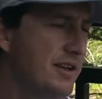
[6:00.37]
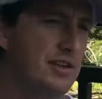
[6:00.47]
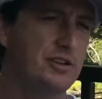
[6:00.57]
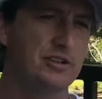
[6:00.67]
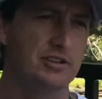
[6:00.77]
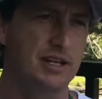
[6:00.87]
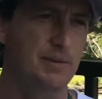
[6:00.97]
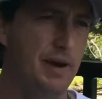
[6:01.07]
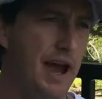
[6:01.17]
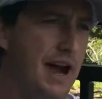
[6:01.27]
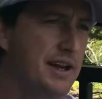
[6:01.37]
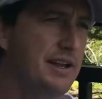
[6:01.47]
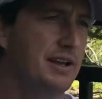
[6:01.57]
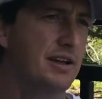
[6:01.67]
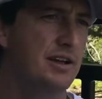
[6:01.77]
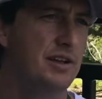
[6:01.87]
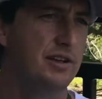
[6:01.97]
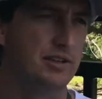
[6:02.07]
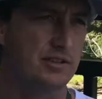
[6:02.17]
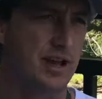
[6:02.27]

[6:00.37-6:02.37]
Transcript: and they just keep adding these